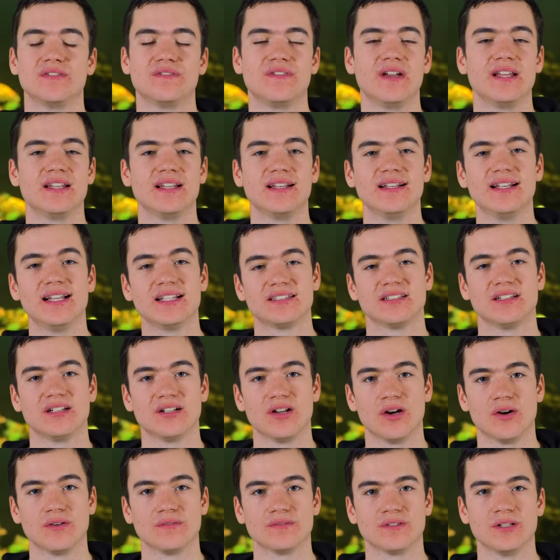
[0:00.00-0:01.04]
to feeding little
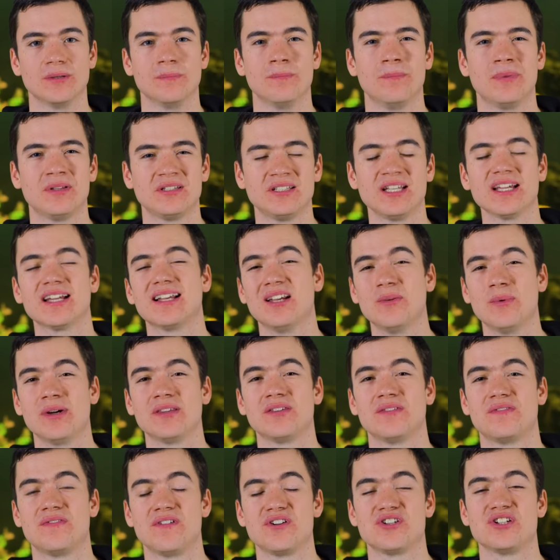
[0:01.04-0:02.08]
and often, particularly
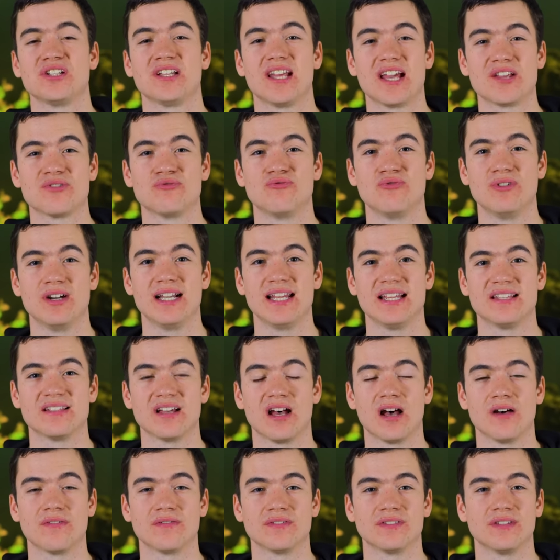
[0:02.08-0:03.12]
when the fishing gets really
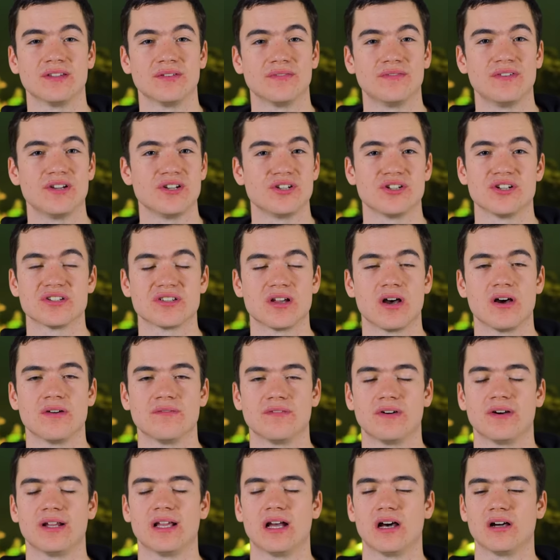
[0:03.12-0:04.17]
tough and the fish just
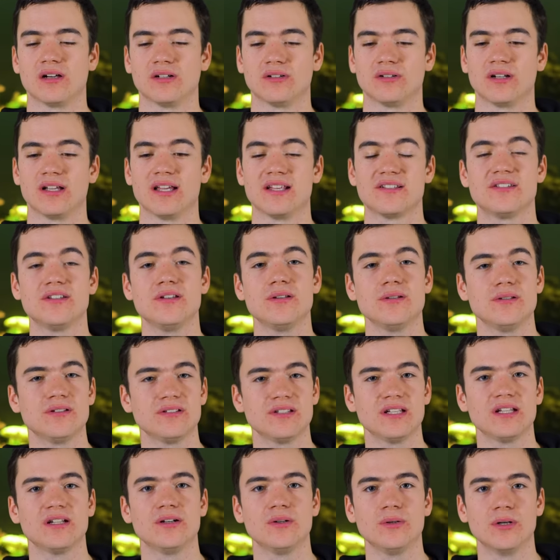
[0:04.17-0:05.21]
aren't very hungry, is to use
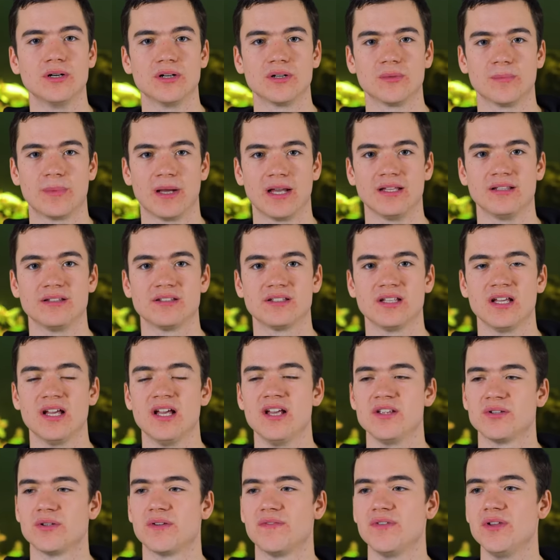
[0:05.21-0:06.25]
single hook baits.
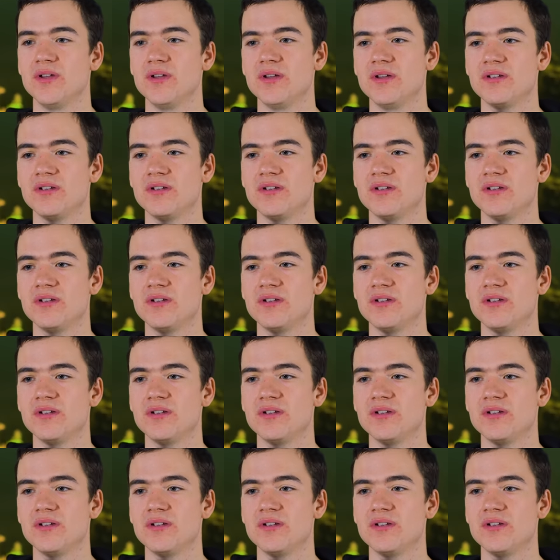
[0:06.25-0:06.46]
So if you